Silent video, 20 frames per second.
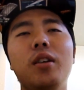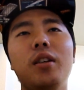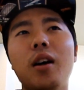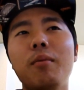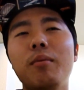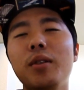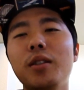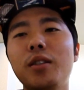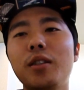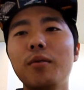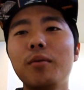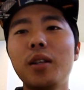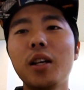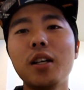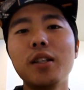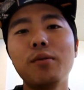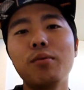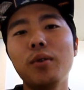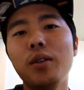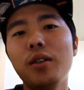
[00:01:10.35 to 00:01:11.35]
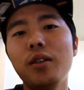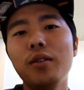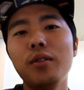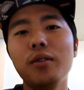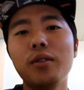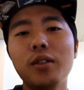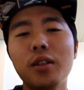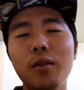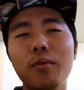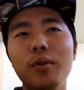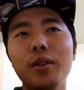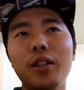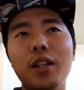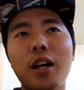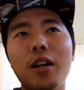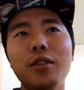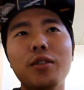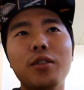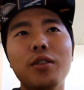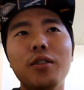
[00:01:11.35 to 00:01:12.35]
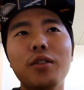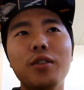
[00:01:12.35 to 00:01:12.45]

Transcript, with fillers: I mean, sometimes when you someone doubts you,